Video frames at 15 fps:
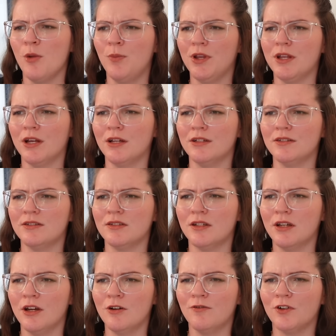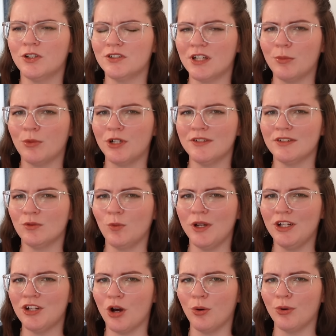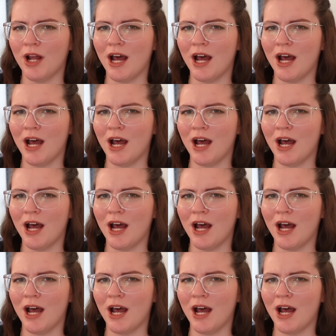because for some reason we don't